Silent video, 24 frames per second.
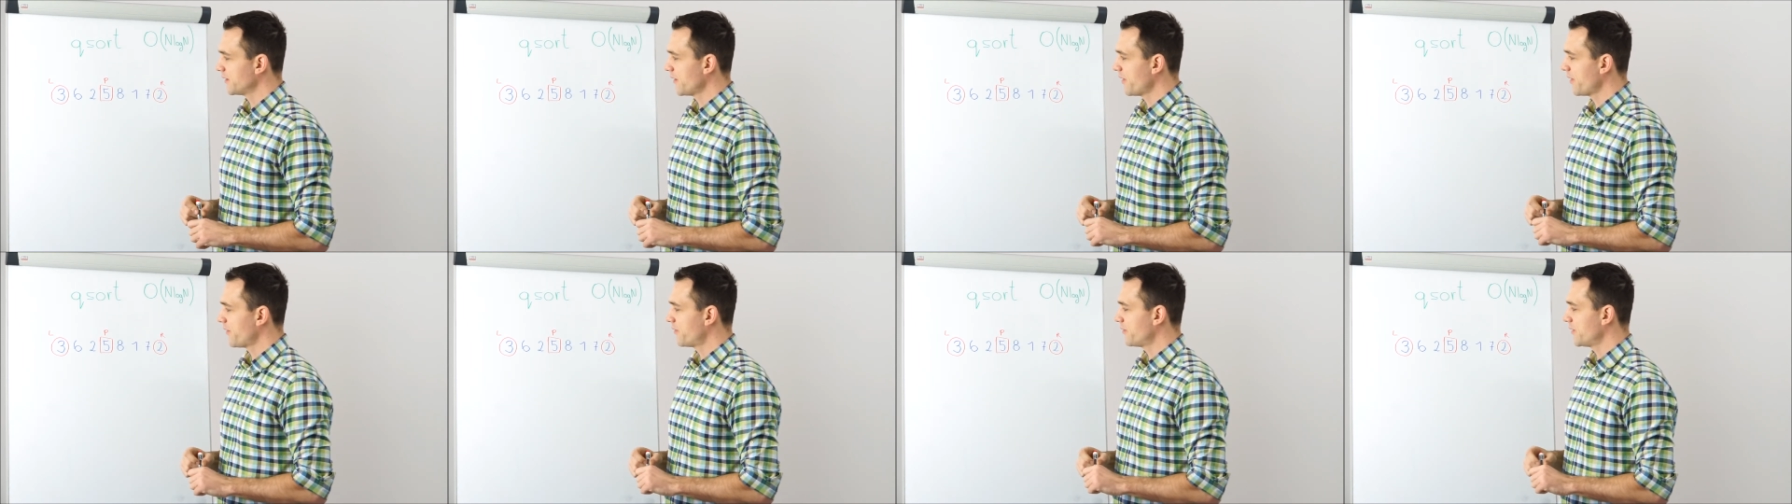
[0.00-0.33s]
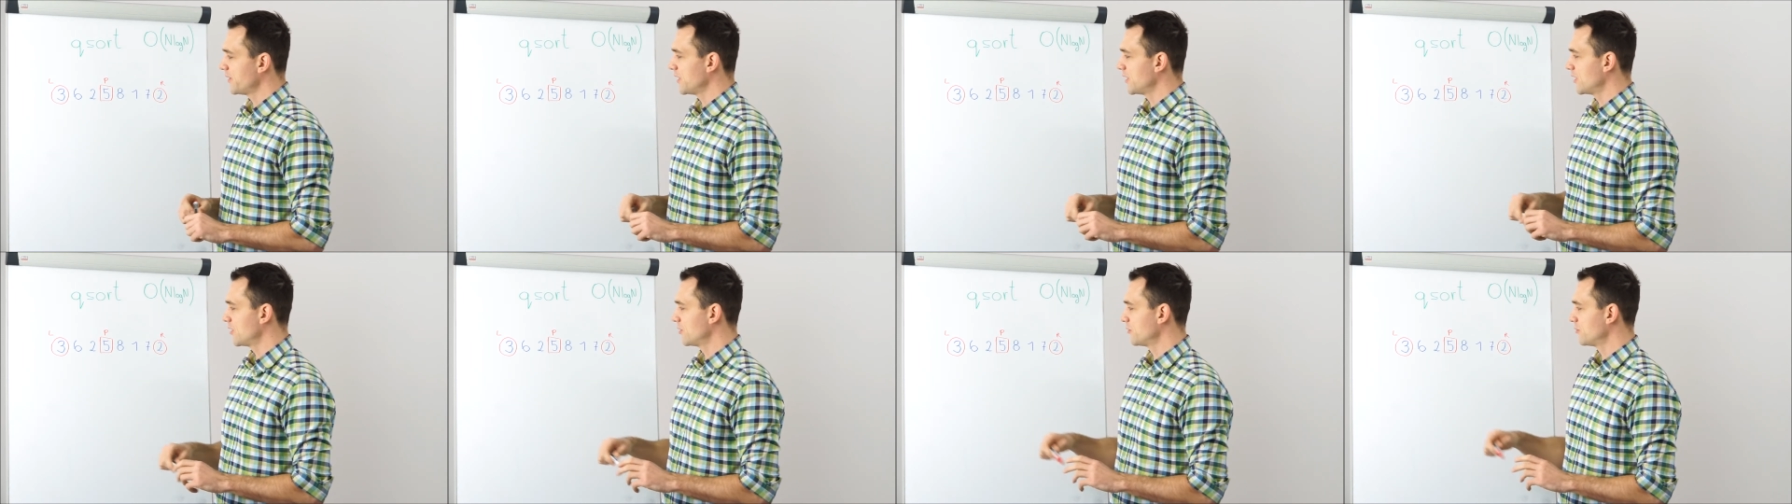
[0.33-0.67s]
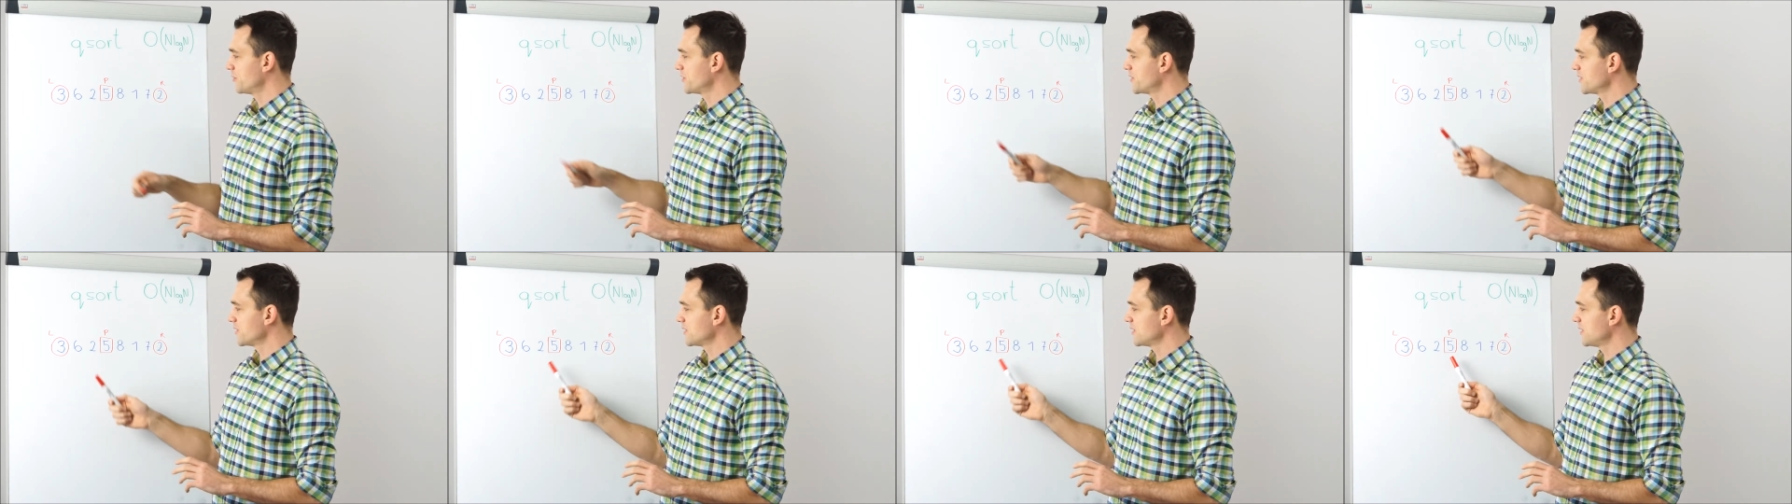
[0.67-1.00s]
3,
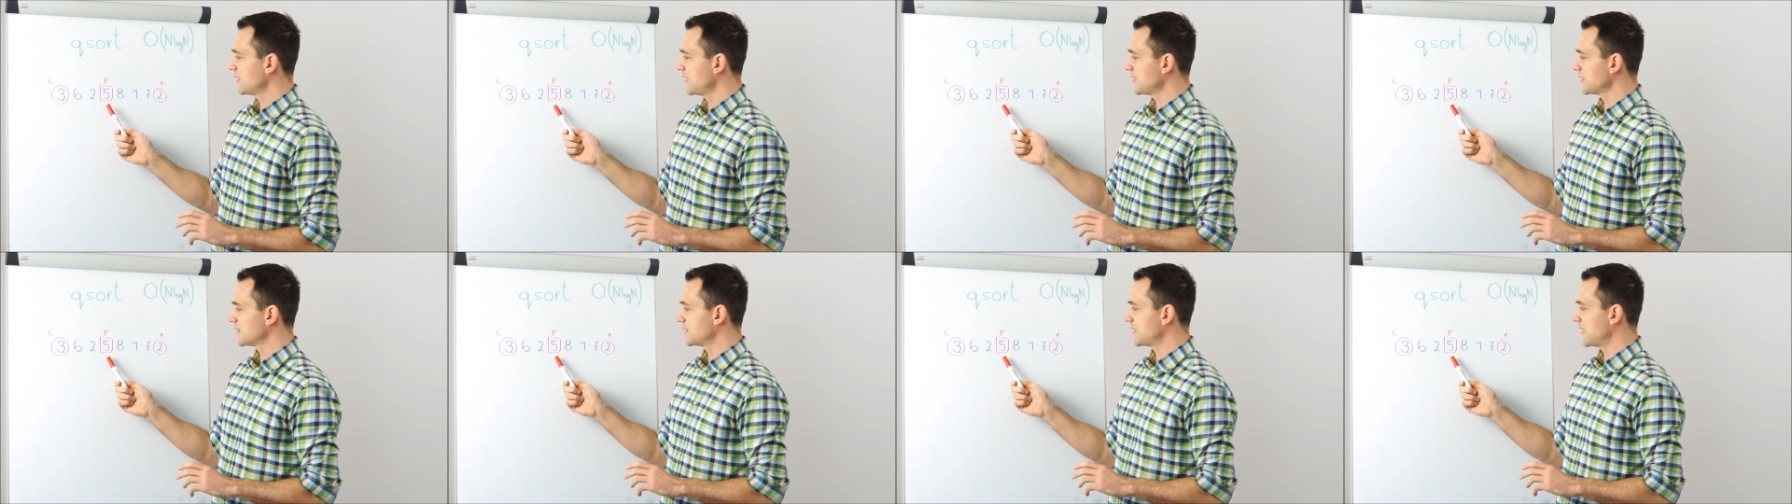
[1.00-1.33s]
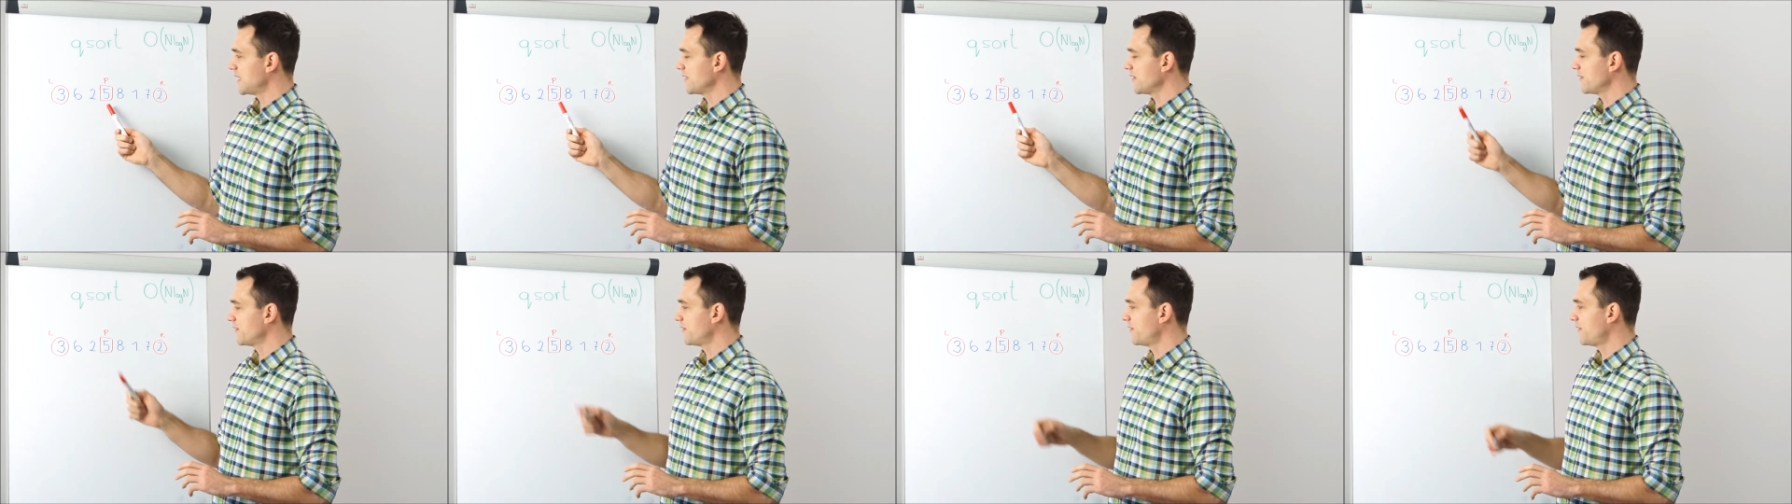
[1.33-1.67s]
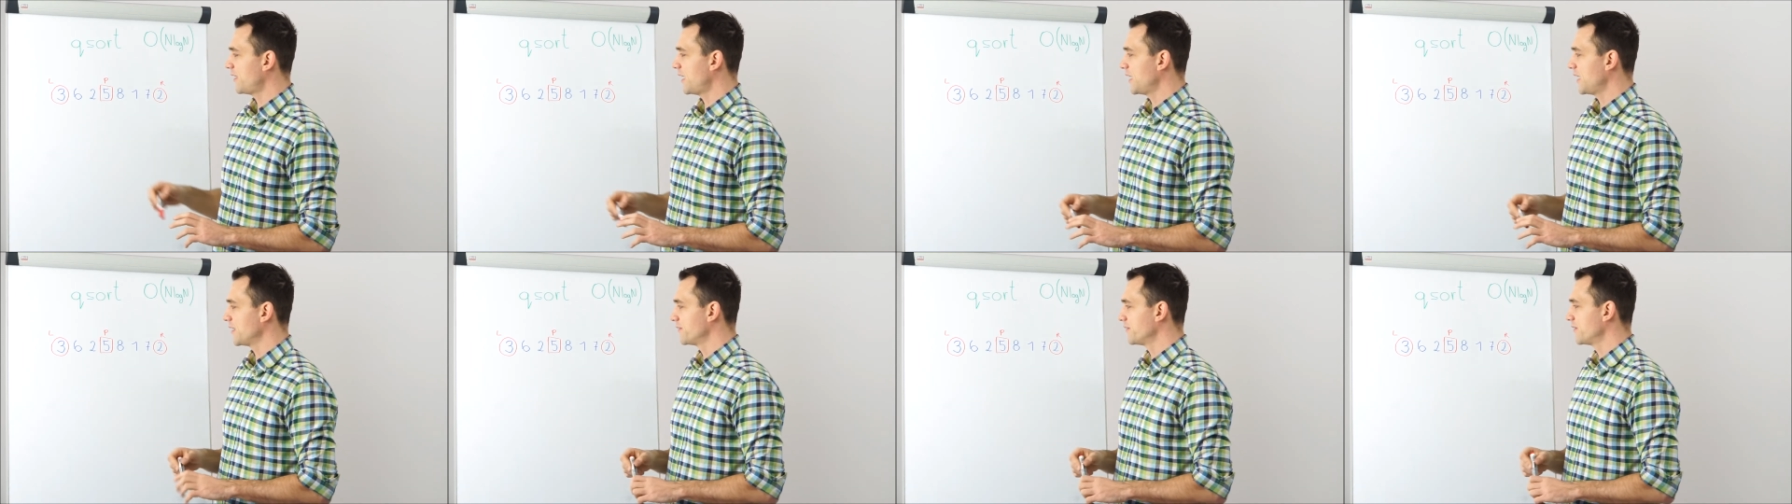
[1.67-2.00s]
which is less than
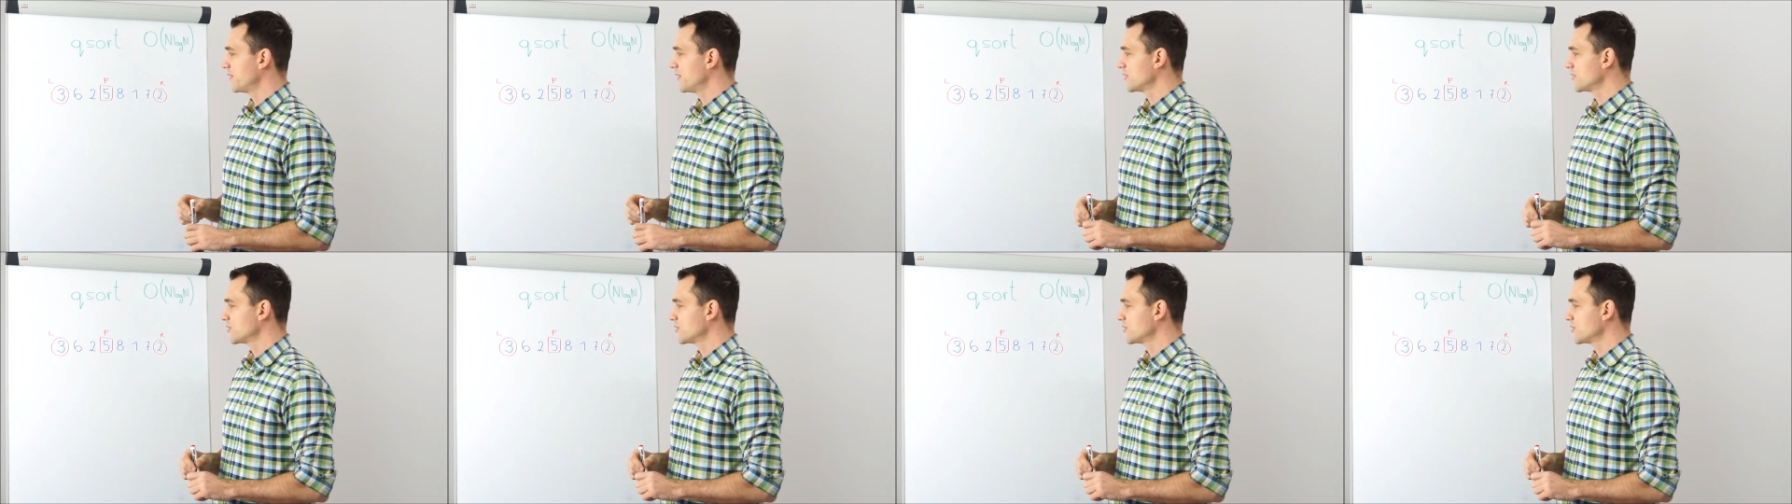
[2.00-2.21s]
5,